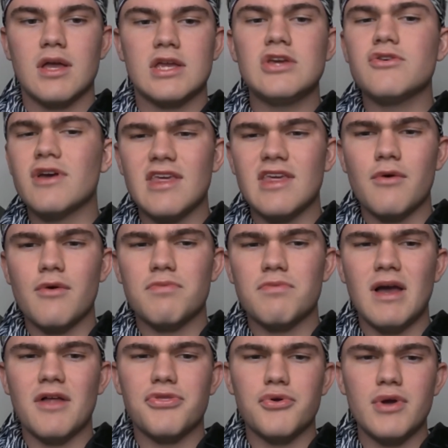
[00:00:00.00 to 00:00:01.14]
Can you guys say that with me
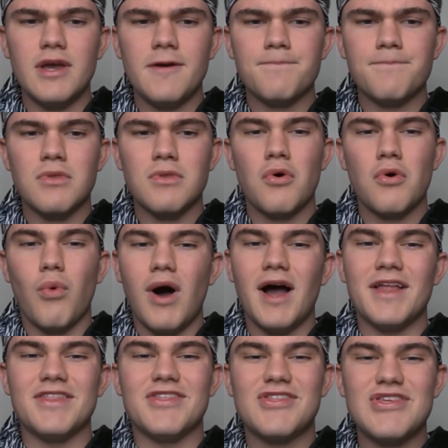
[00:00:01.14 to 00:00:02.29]
on three?
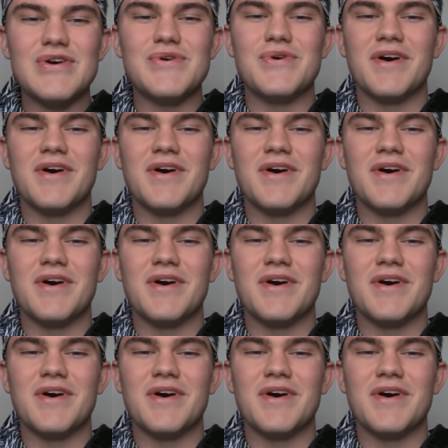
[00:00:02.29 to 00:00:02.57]
One, two,